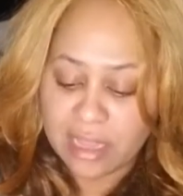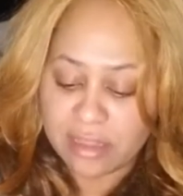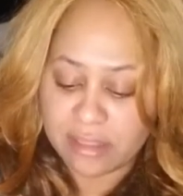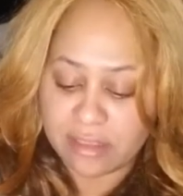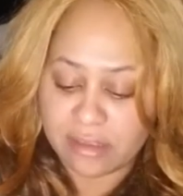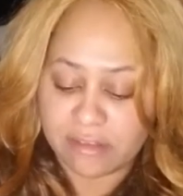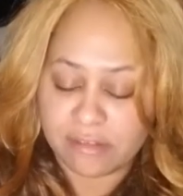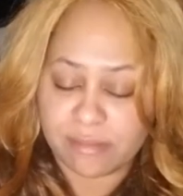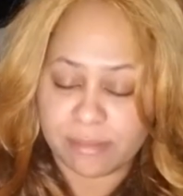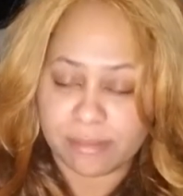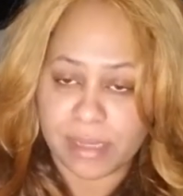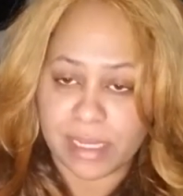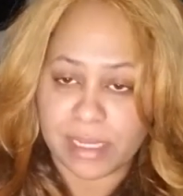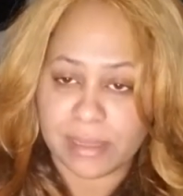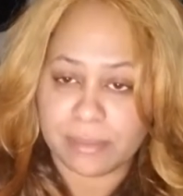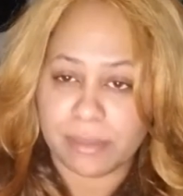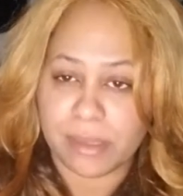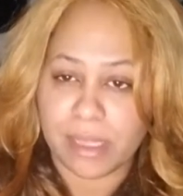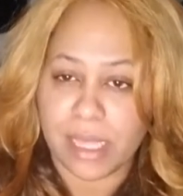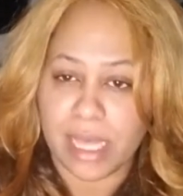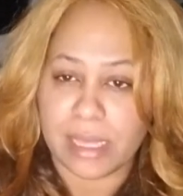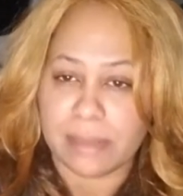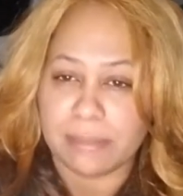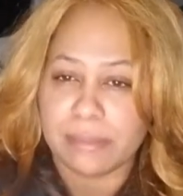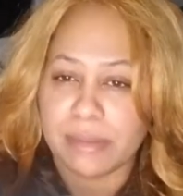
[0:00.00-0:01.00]
This
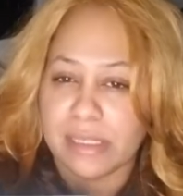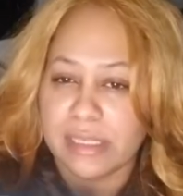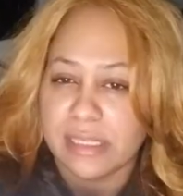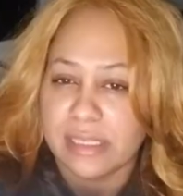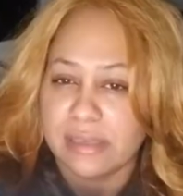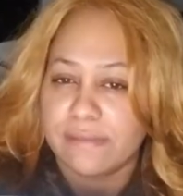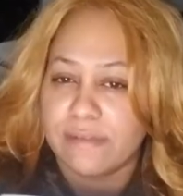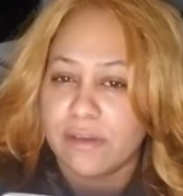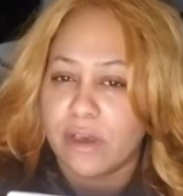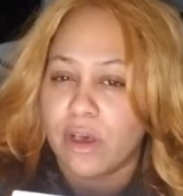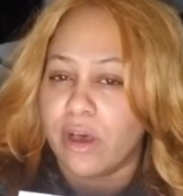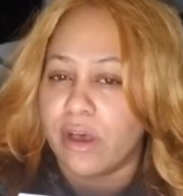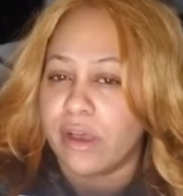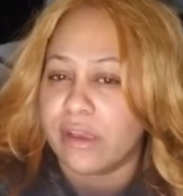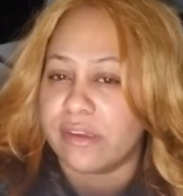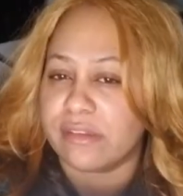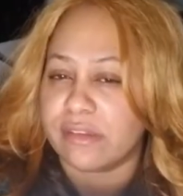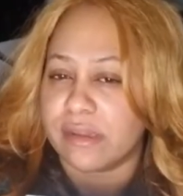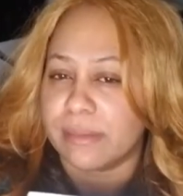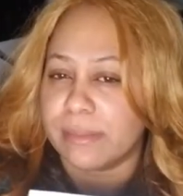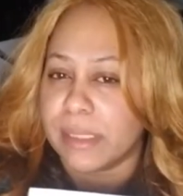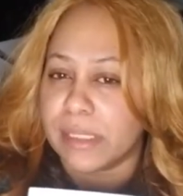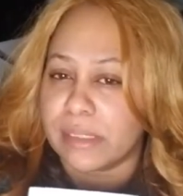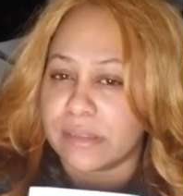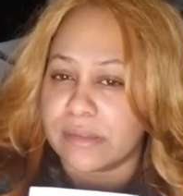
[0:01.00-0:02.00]
Bible, I believe,
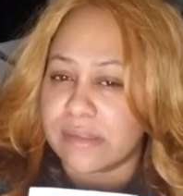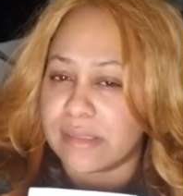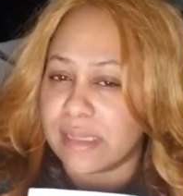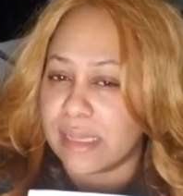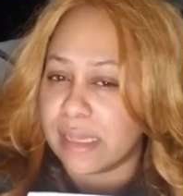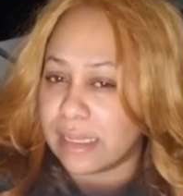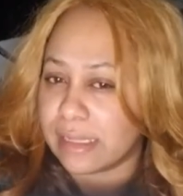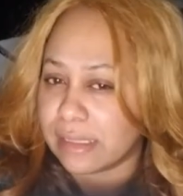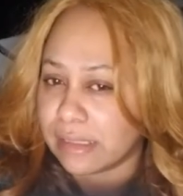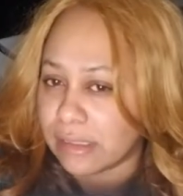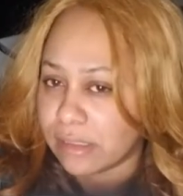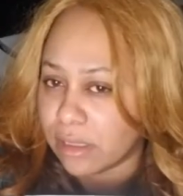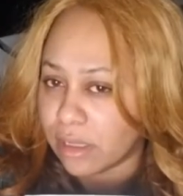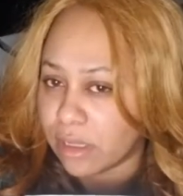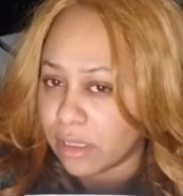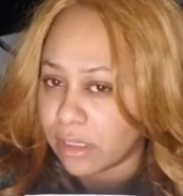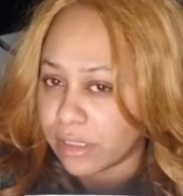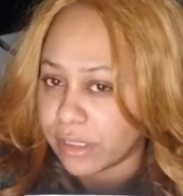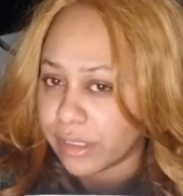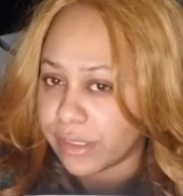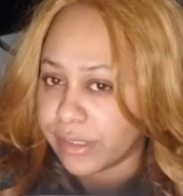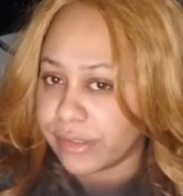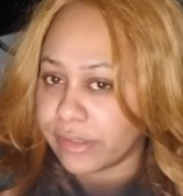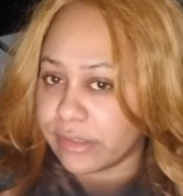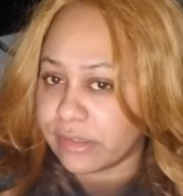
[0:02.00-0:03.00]
cost about ten
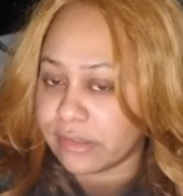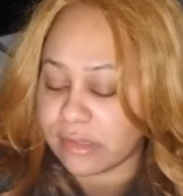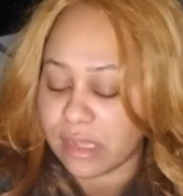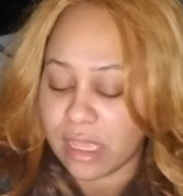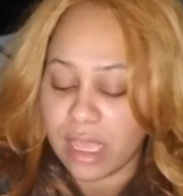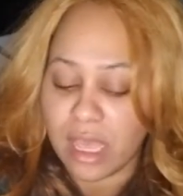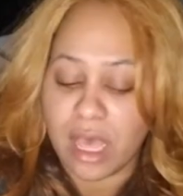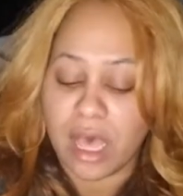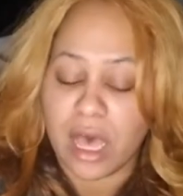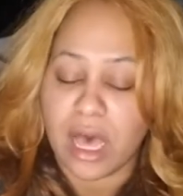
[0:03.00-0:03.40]
dollars.